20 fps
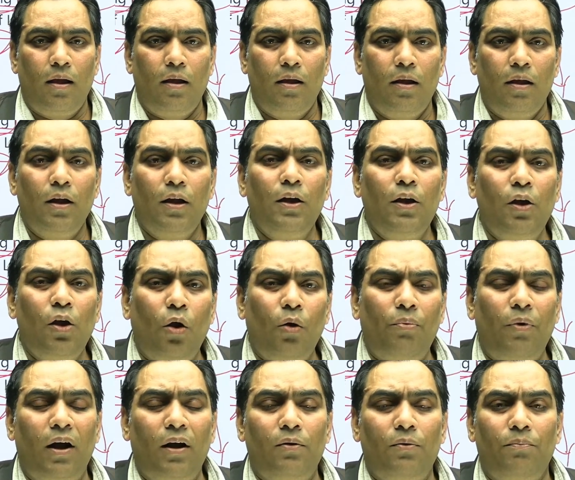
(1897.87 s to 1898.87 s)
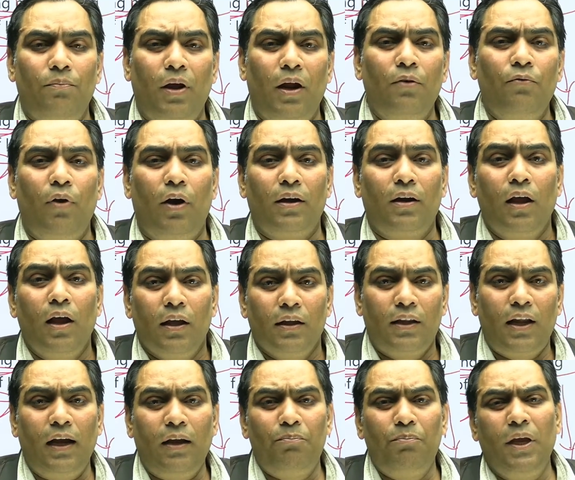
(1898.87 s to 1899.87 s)
In your word, one word.
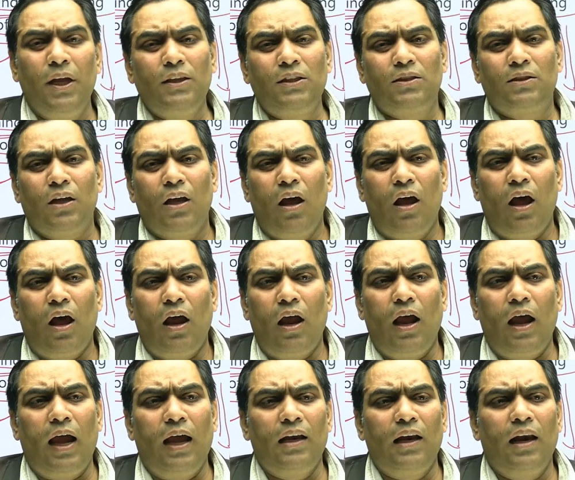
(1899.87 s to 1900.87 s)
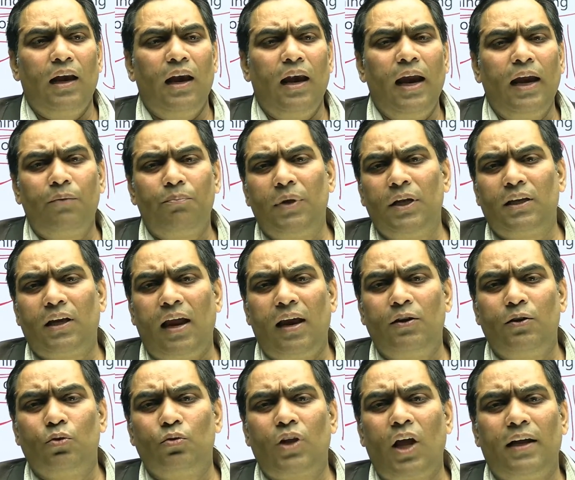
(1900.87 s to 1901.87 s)
That means, let me tell
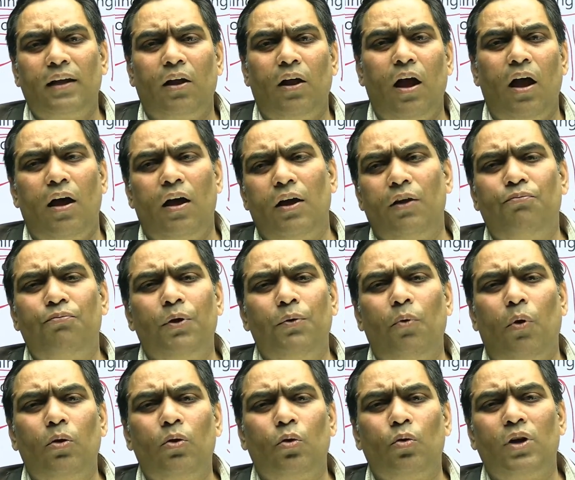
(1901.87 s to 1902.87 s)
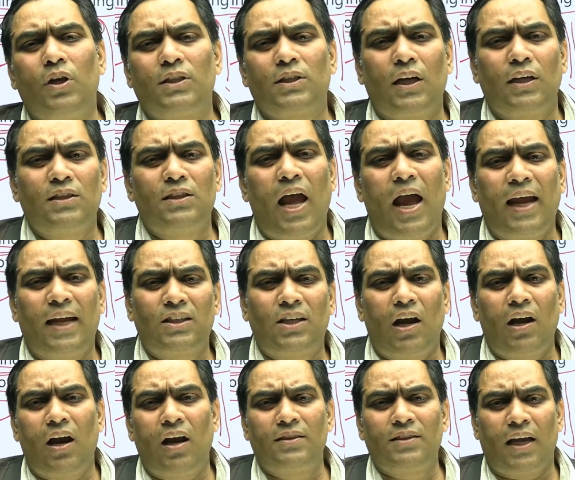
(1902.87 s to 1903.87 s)
you that if we want to discuss the
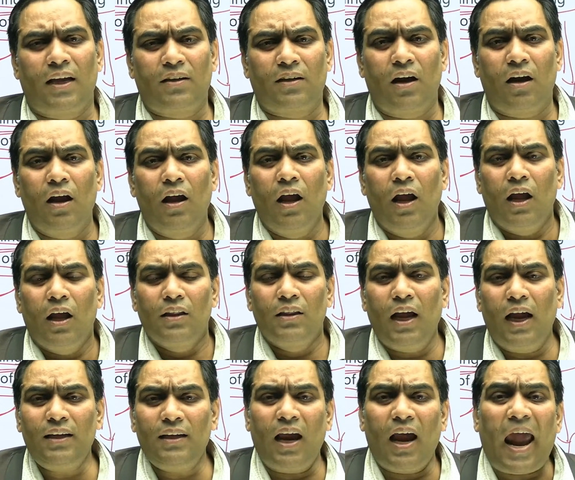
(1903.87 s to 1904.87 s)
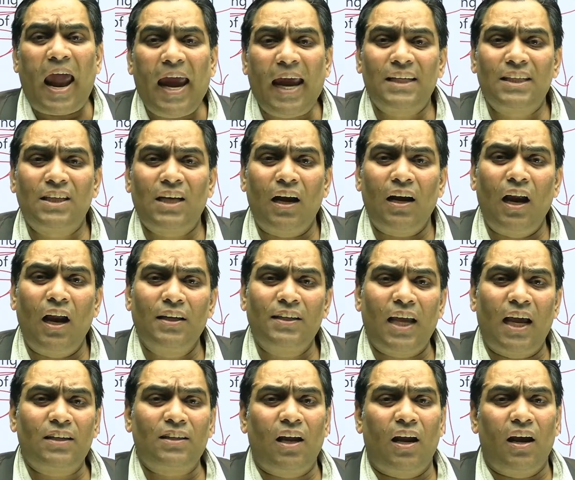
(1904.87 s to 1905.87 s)
external sector, that external
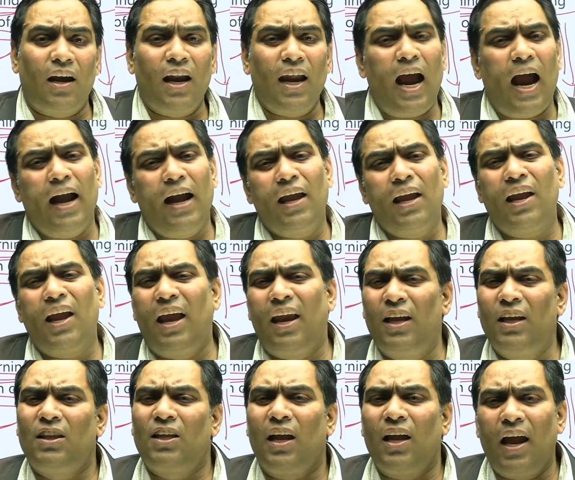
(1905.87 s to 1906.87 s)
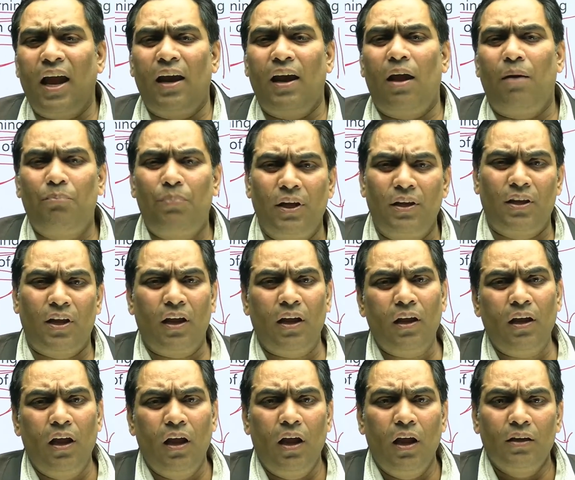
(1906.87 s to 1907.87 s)
sector regarding anything and everything,
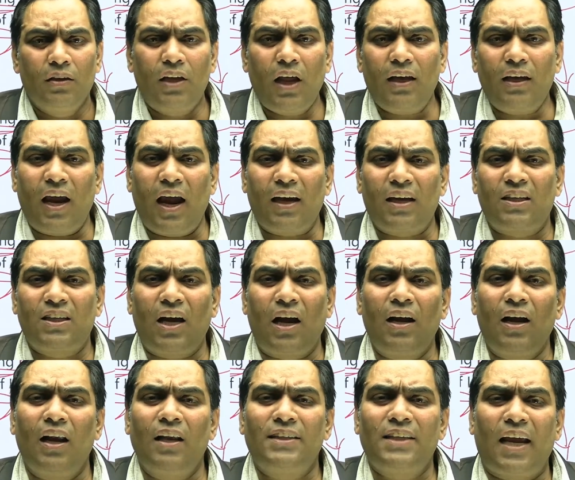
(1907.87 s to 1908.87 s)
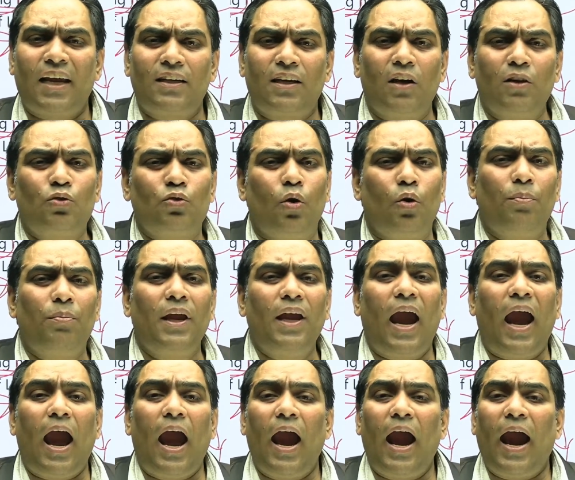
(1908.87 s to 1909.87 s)
that external sector should be
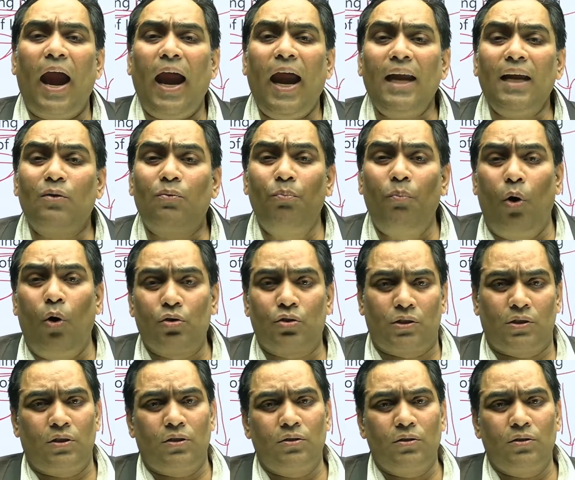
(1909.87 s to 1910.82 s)
at most,